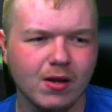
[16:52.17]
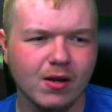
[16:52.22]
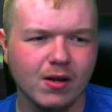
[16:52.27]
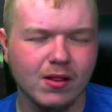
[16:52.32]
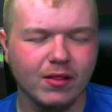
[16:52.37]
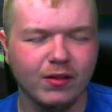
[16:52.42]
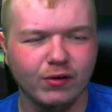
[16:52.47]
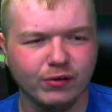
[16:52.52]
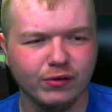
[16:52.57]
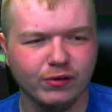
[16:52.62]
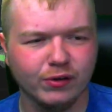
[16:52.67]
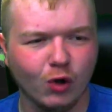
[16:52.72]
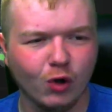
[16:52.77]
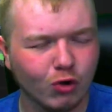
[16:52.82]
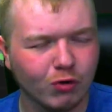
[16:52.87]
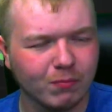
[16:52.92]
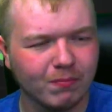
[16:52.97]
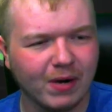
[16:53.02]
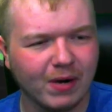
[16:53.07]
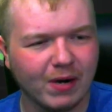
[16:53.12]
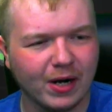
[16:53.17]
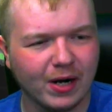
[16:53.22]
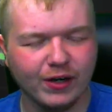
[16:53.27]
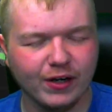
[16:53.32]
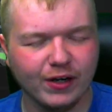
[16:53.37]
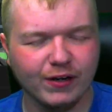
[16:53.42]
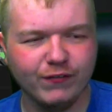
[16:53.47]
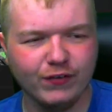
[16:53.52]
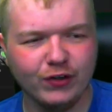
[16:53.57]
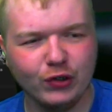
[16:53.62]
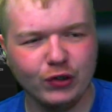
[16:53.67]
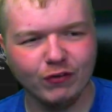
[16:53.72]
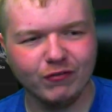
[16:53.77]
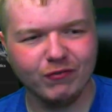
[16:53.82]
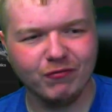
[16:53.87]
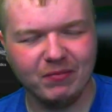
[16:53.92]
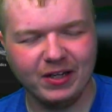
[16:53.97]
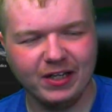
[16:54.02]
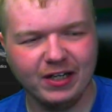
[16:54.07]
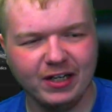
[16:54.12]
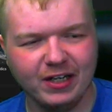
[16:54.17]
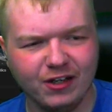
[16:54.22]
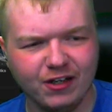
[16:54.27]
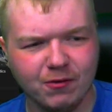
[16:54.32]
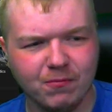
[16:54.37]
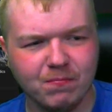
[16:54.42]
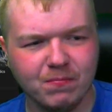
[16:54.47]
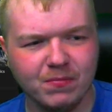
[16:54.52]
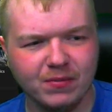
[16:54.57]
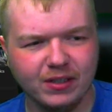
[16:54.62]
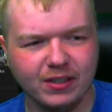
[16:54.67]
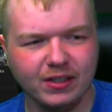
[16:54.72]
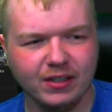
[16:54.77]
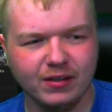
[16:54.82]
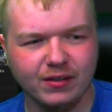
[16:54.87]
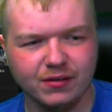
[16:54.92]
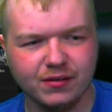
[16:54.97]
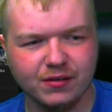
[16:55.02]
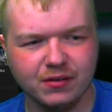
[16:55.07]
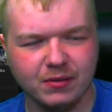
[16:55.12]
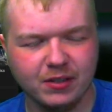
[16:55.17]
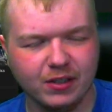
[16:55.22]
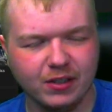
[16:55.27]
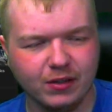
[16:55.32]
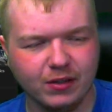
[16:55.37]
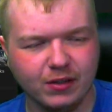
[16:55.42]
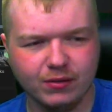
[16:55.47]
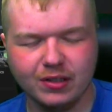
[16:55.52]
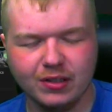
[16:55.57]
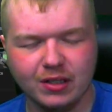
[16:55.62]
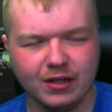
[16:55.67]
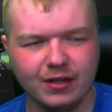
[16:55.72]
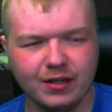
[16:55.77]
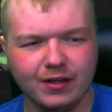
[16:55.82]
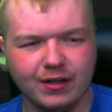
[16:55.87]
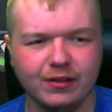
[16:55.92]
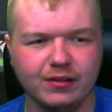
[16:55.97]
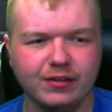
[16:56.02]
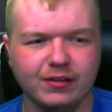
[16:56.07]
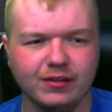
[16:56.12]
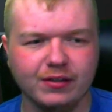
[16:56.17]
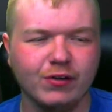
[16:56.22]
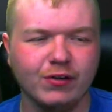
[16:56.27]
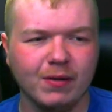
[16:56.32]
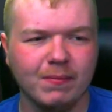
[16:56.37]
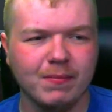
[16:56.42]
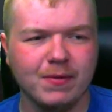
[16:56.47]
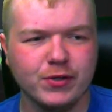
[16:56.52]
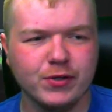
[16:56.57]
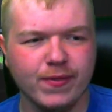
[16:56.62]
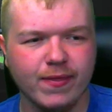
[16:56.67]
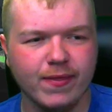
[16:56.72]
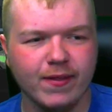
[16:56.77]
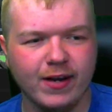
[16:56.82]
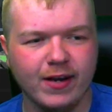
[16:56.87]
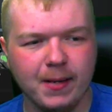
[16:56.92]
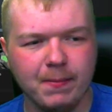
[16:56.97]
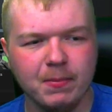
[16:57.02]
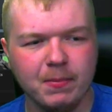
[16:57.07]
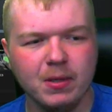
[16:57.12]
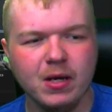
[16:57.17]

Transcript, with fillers: There's an older Minecraft video of me and him and somebody else. I dare not mention the name.